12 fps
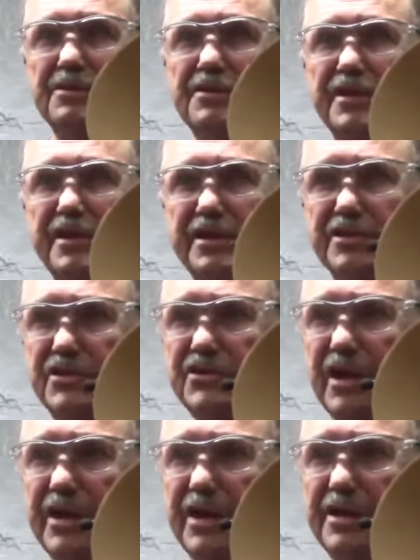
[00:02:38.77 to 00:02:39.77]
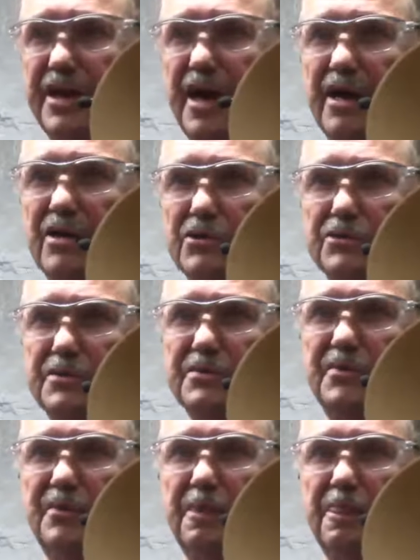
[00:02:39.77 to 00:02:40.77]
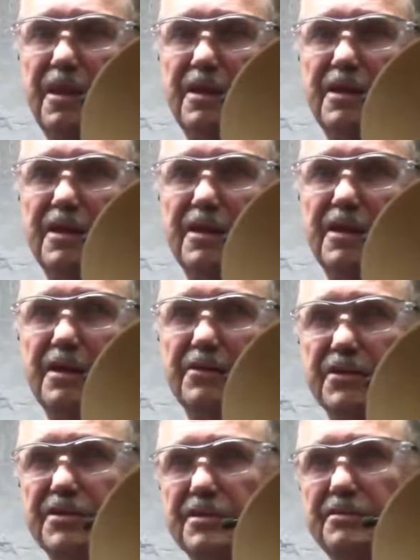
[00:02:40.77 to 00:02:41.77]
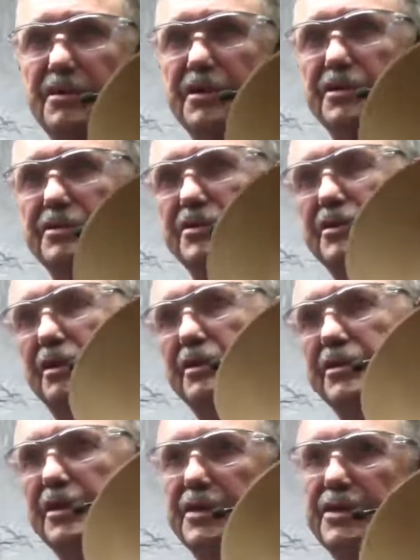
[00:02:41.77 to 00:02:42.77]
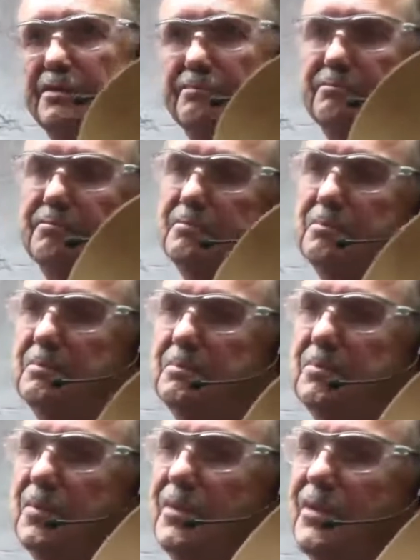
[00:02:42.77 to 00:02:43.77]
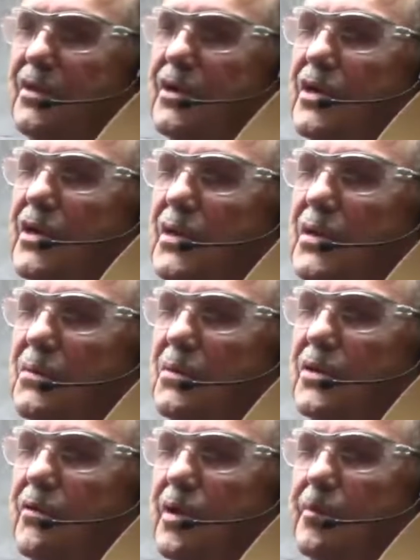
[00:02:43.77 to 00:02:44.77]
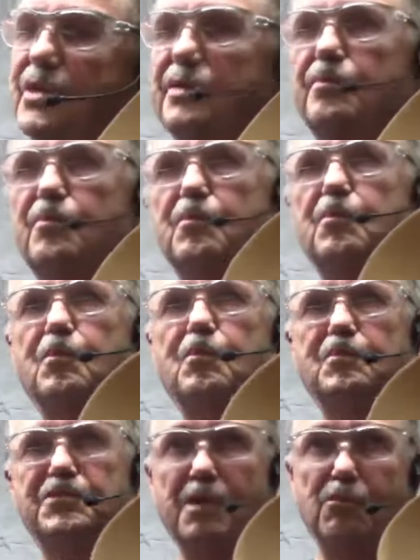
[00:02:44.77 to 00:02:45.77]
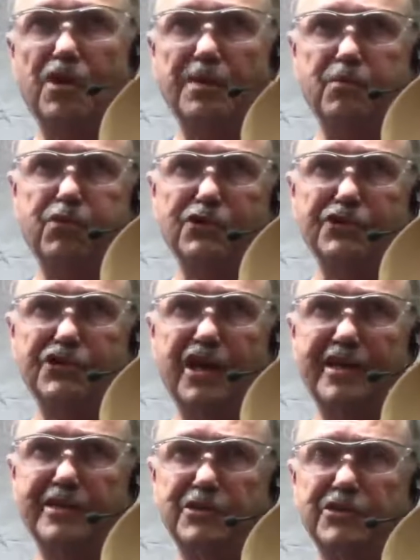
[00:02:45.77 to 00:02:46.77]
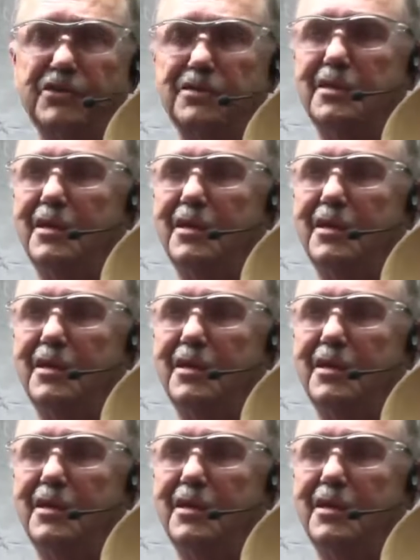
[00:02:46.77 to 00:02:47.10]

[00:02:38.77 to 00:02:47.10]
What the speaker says: the inside out, and this is where you start getting, where you want to be somewhat precise